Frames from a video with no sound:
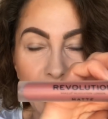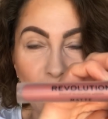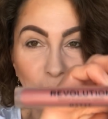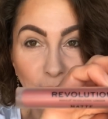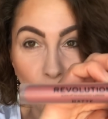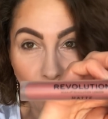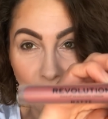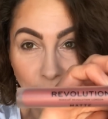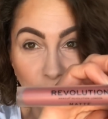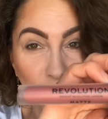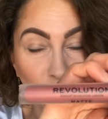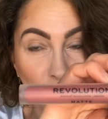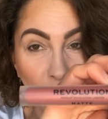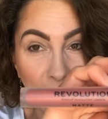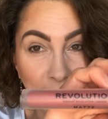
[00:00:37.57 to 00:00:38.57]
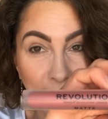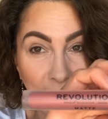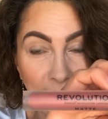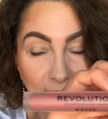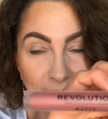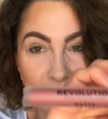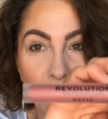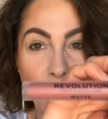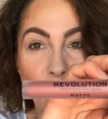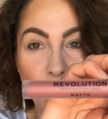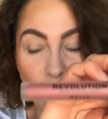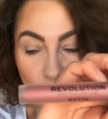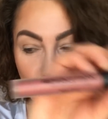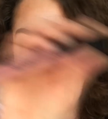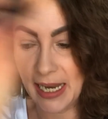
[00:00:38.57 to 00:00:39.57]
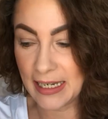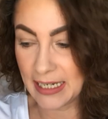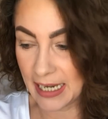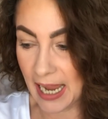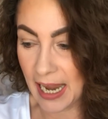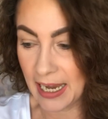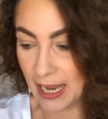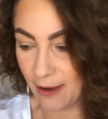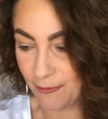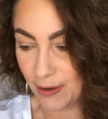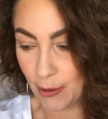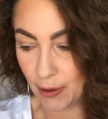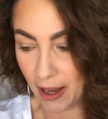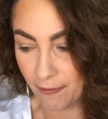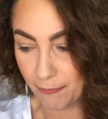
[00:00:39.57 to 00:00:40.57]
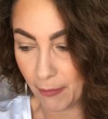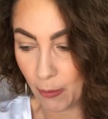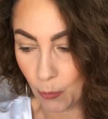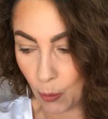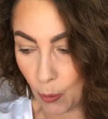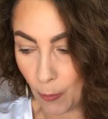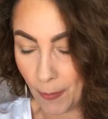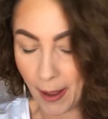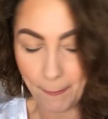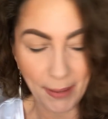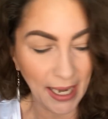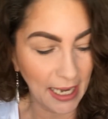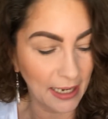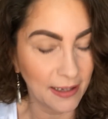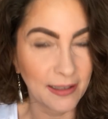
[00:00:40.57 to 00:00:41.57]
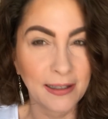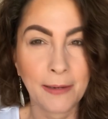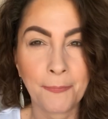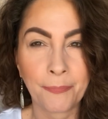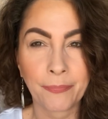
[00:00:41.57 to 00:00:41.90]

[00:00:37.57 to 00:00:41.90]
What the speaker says: If you haven't tried this, you need to get it if you love warm pinks.